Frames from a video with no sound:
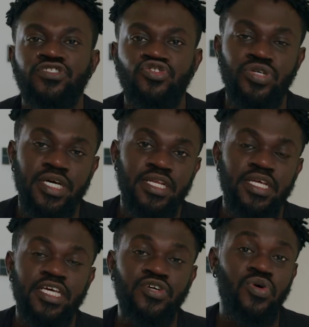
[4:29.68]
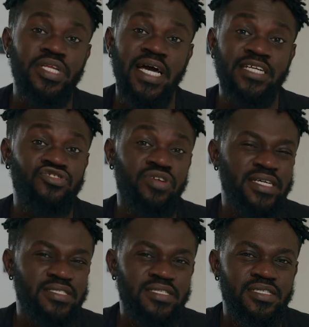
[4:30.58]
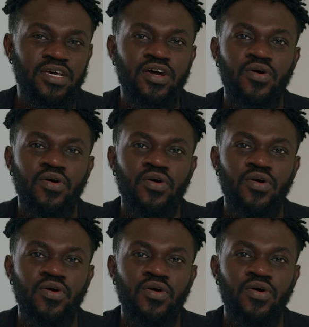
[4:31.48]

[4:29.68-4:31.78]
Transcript: you can equally attract it